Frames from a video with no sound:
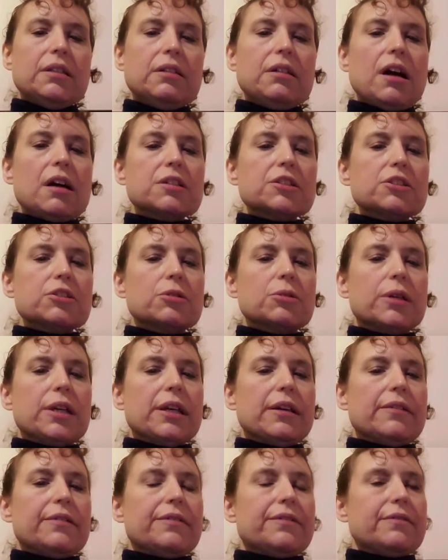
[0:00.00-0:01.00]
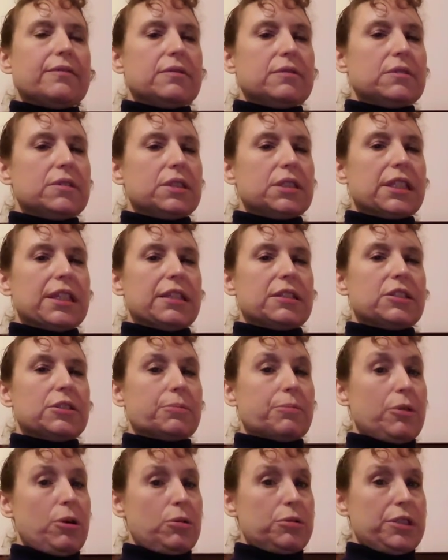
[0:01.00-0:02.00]
also if to get
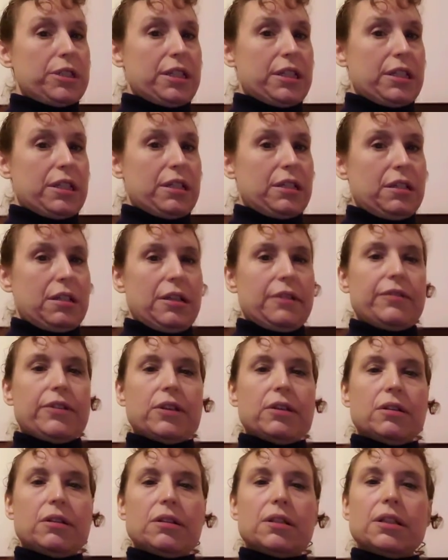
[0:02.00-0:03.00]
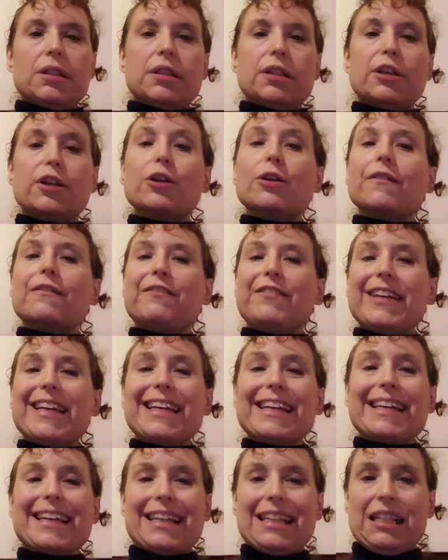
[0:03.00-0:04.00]
your protein in. If you're you're a
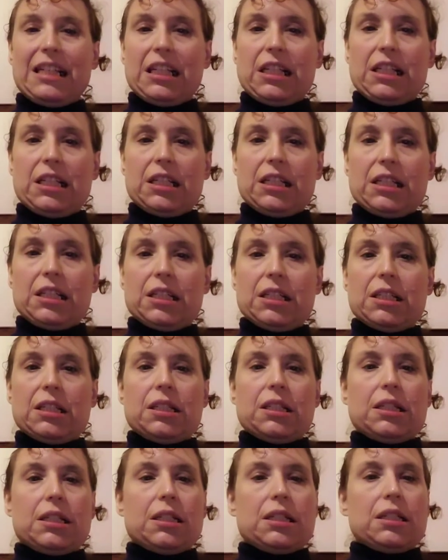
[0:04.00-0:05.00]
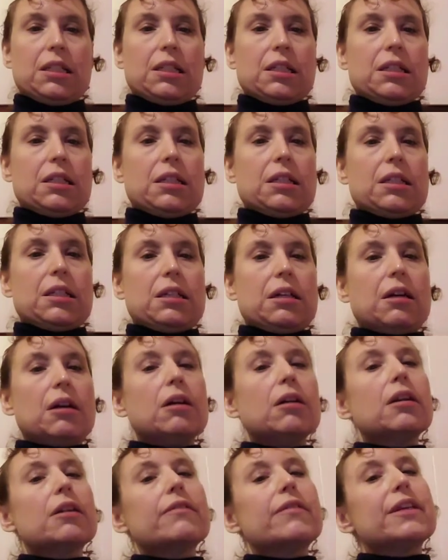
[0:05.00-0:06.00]
vegan,
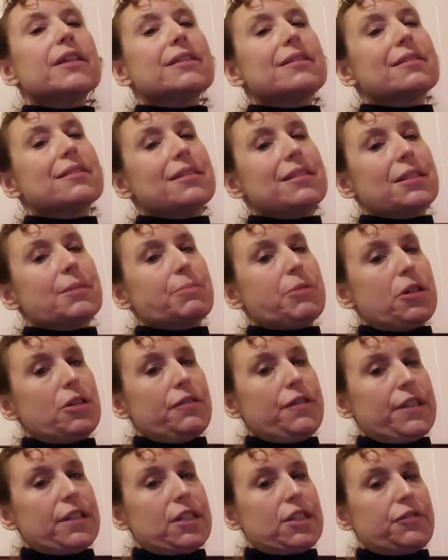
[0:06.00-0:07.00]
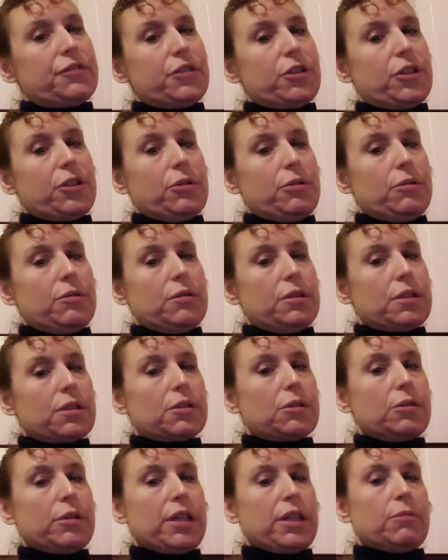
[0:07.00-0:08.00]
all of this is perfect for you,
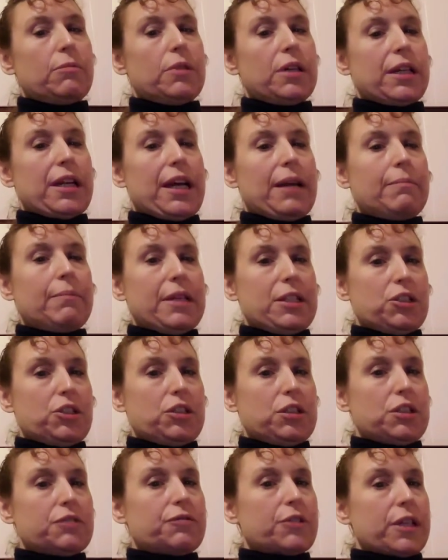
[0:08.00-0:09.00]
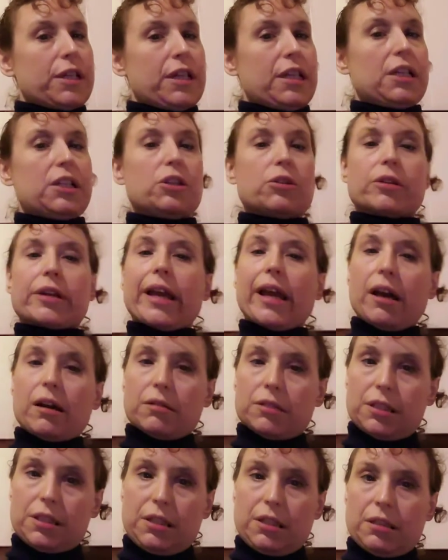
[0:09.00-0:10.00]
including what I mentioned for getting your
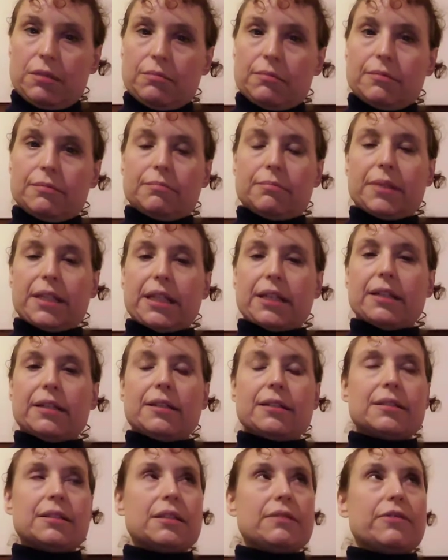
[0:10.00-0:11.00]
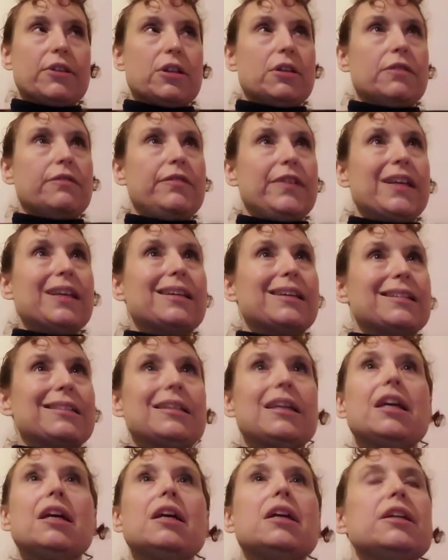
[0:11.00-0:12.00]
calcium, because if you're a
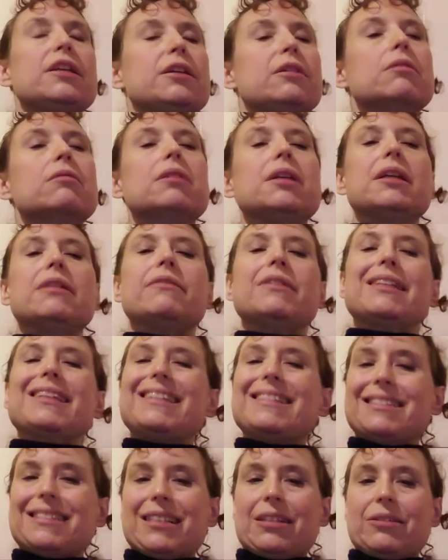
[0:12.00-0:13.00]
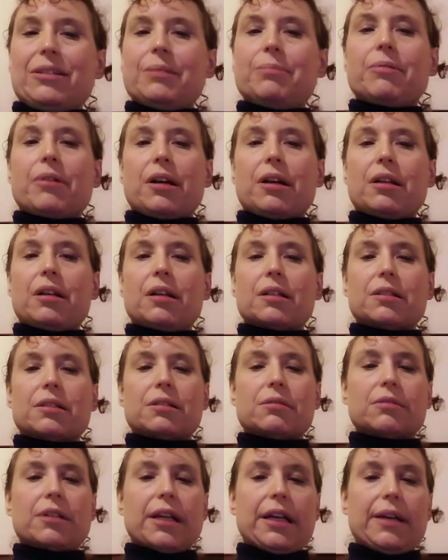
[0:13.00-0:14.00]
vegan, you don't even eat dairy
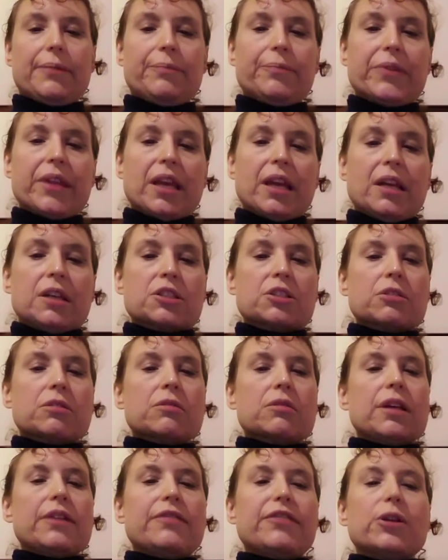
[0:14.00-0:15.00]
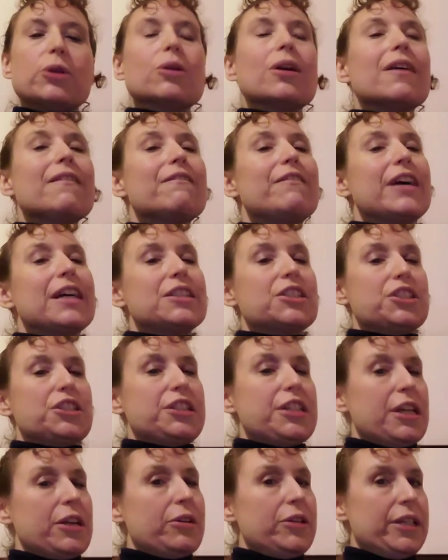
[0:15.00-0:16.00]
products, okay? So if you're a
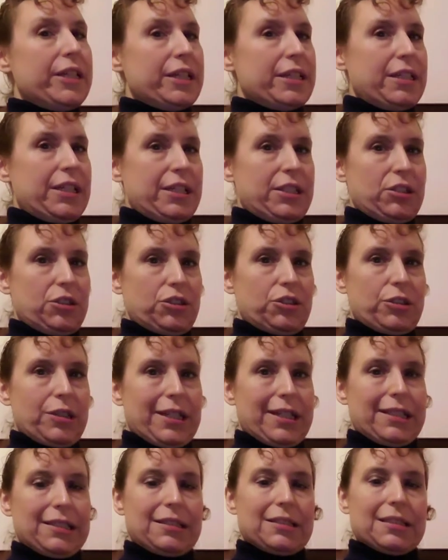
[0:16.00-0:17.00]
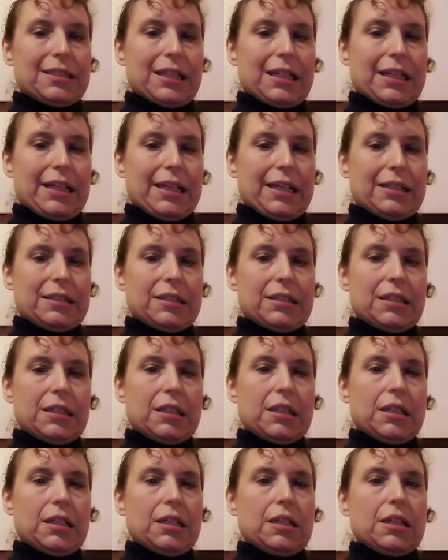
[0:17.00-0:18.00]
vegetarian and you're trying to diet,
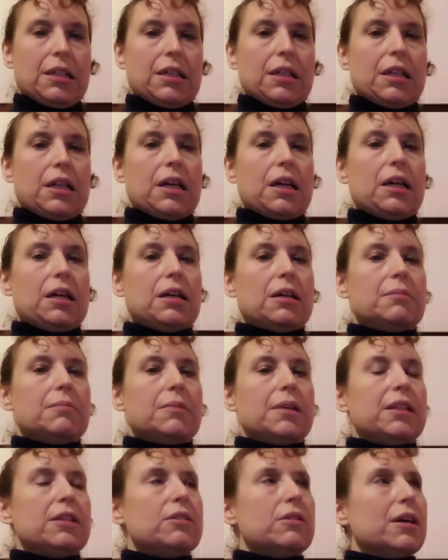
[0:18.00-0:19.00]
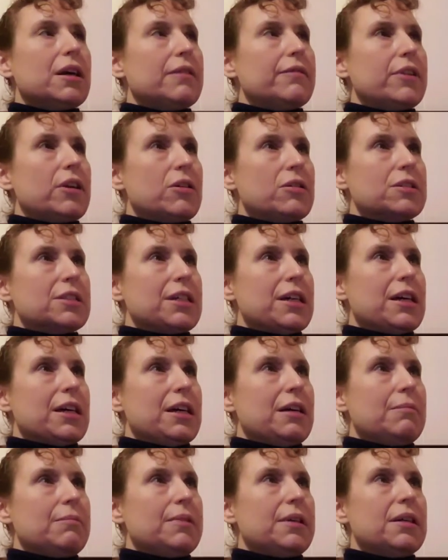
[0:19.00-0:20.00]
um, and you're having a hard
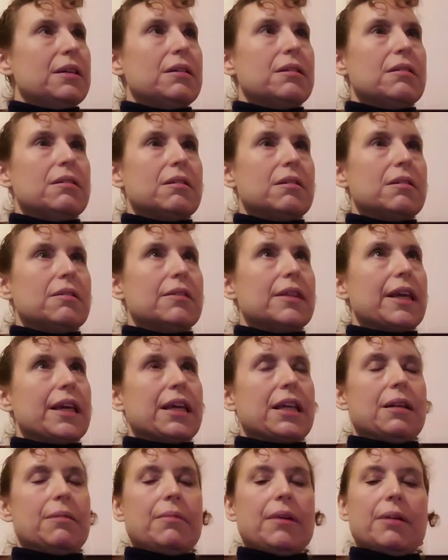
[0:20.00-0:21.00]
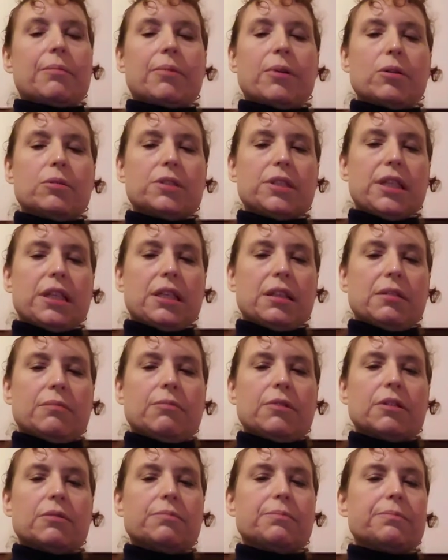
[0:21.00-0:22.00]
time thinking about protein,
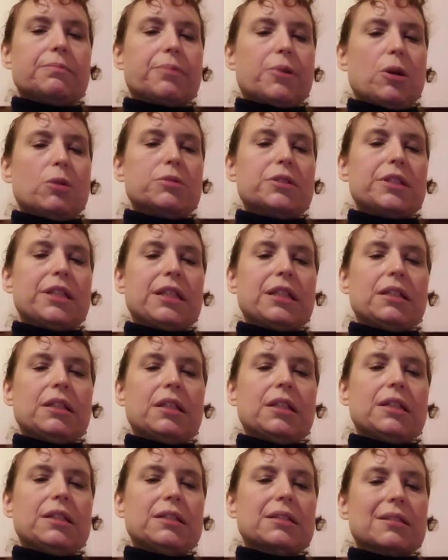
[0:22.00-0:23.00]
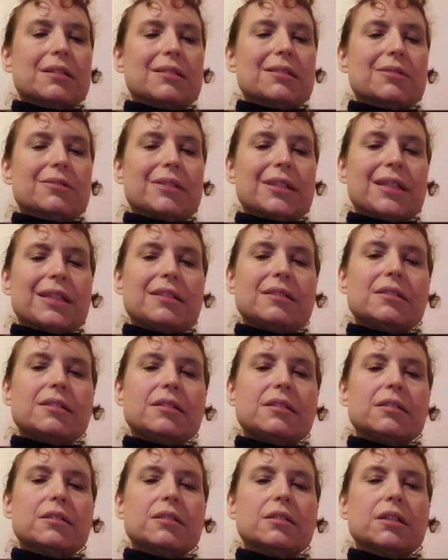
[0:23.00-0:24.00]
well, protein is a little
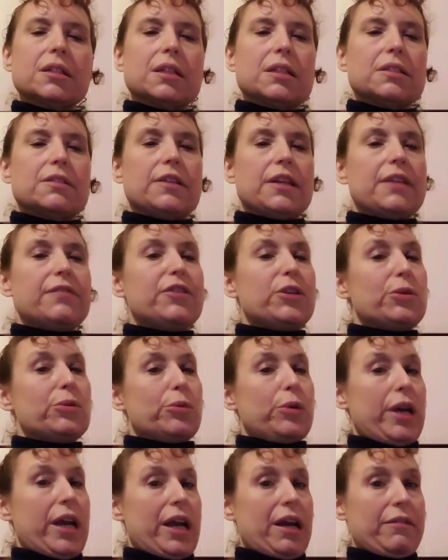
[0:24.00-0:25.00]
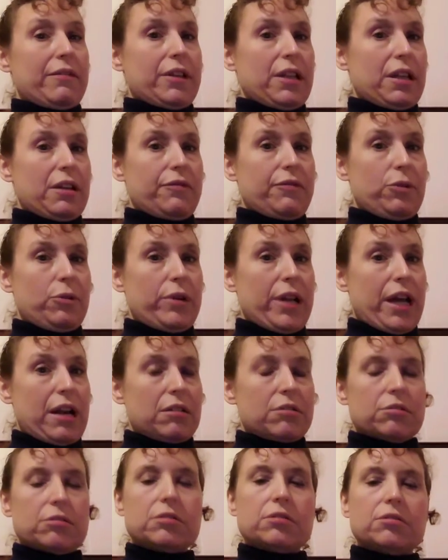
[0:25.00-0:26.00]
easier if you don't have a lot of food
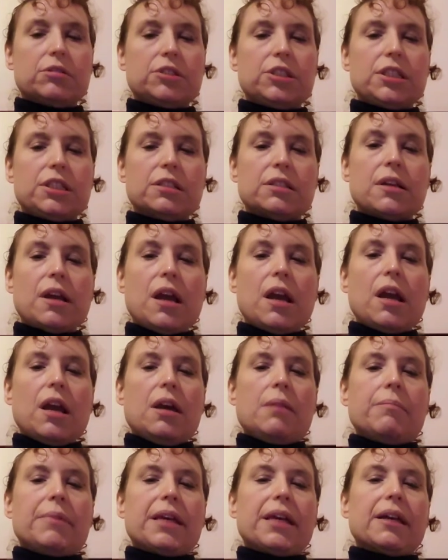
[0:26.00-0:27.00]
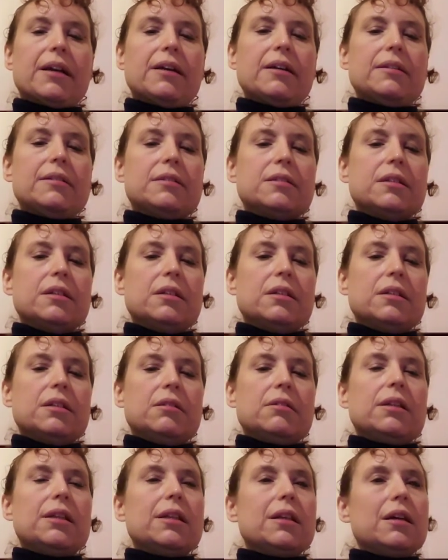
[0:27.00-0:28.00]
allergies, because
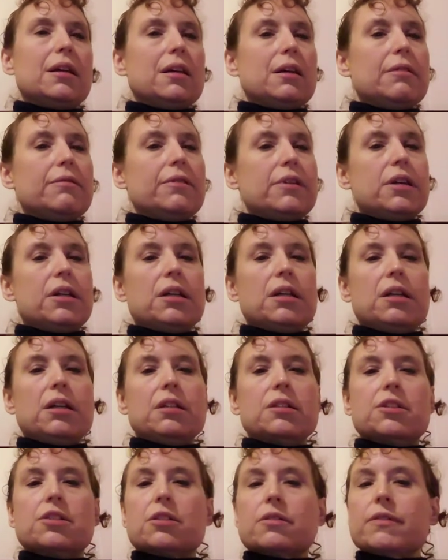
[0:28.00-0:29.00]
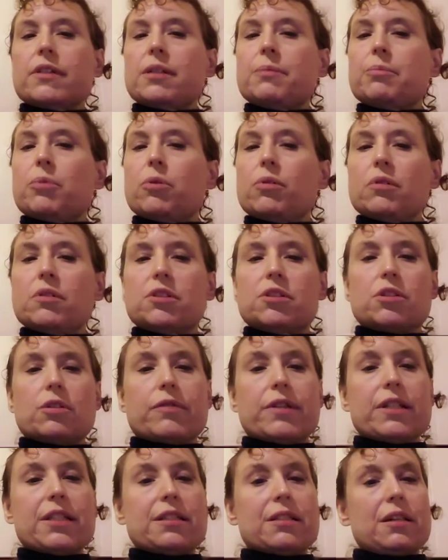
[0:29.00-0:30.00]
you can have a serving, por
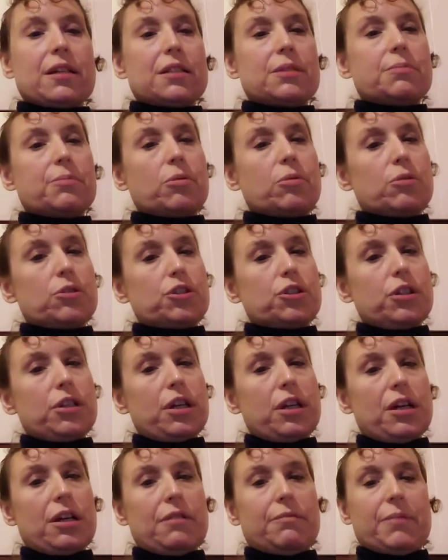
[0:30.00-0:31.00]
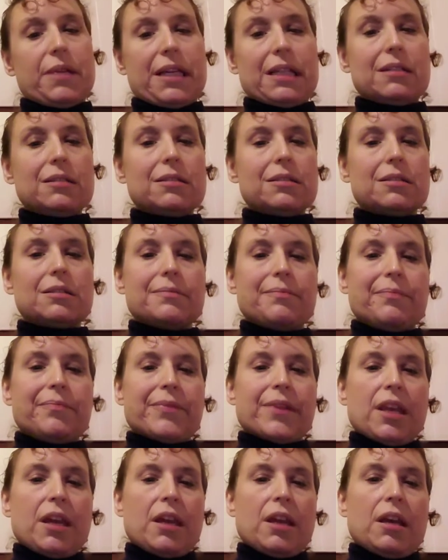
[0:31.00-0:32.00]
serving size portion of beans,
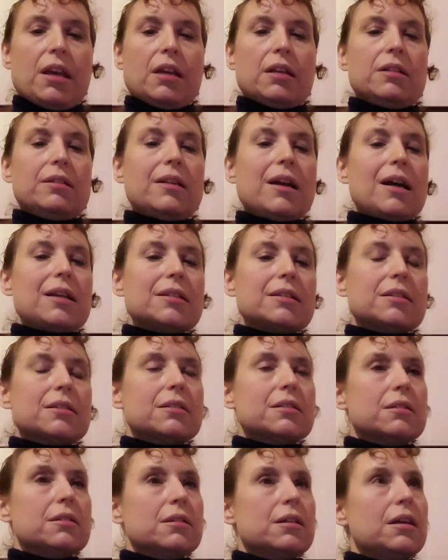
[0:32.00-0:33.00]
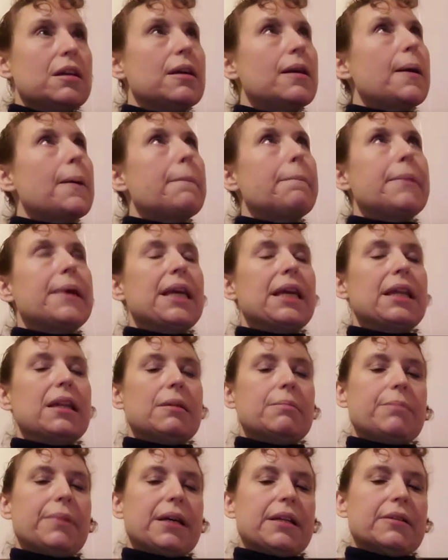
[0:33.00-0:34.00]
nuts,
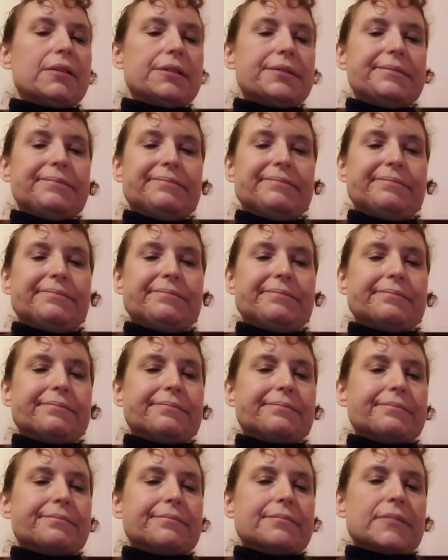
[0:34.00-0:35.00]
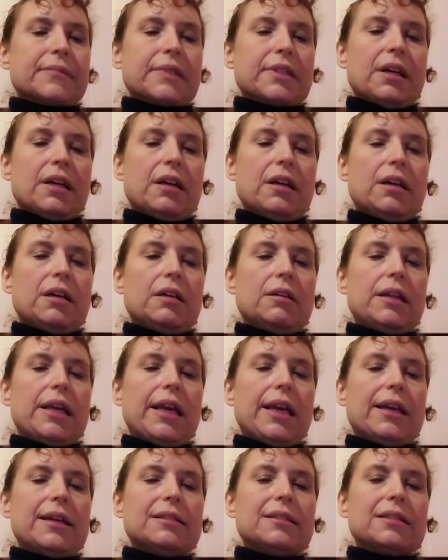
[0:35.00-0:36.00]
peanut butter, uh,
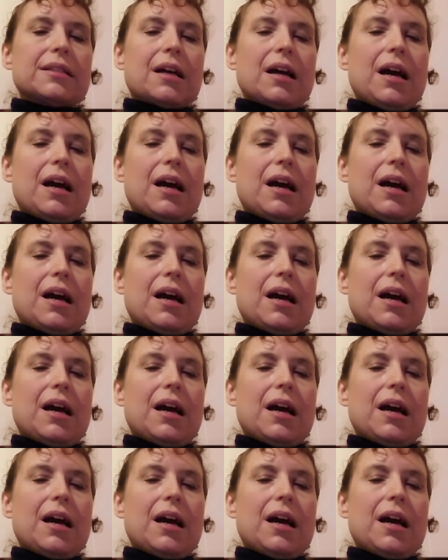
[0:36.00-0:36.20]
and